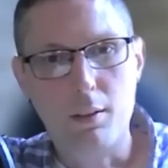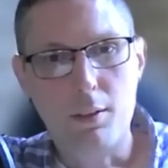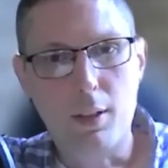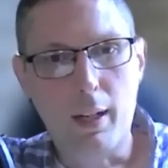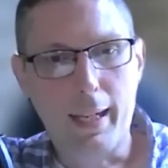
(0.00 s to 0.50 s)

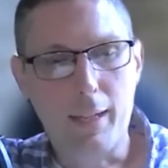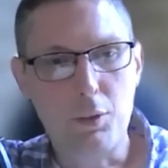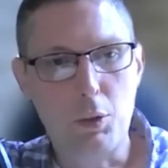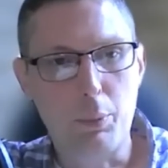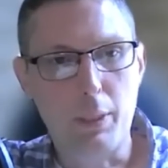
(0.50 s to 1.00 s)
there has
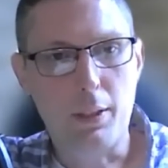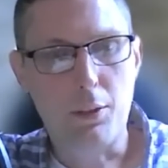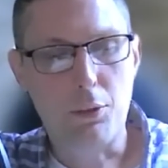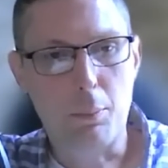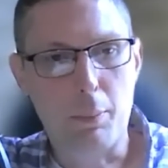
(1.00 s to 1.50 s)
to be
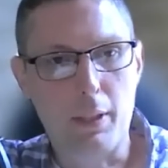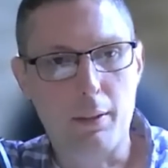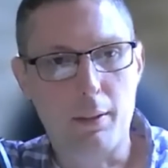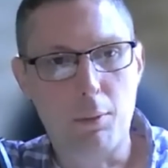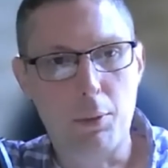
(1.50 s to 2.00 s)
somebody
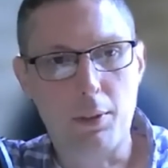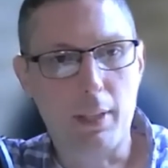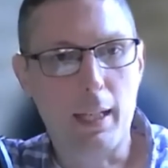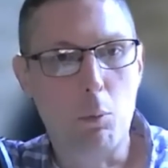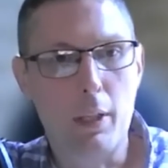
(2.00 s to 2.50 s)
that when you're
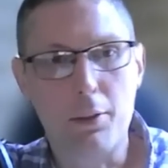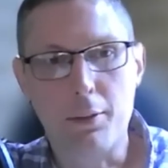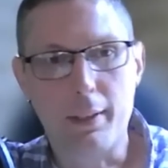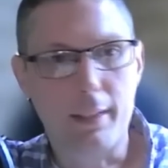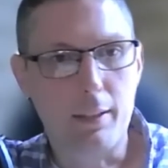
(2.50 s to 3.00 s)
that
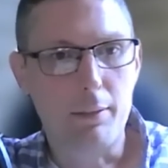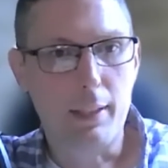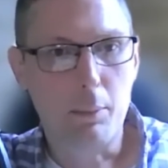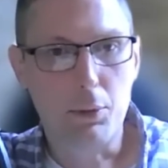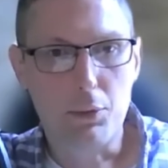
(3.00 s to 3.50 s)
wealthy and that
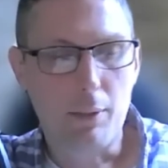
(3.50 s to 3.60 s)
famous,